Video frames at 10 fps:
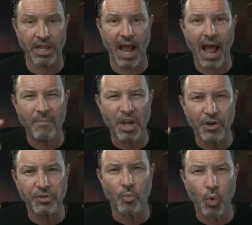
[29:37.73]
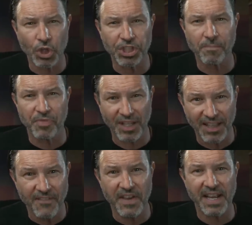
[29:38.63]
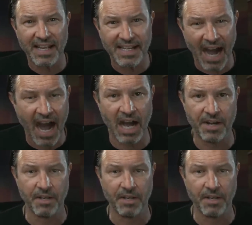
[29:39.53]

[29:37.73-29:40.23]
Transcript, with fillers: I'm here to worship the living God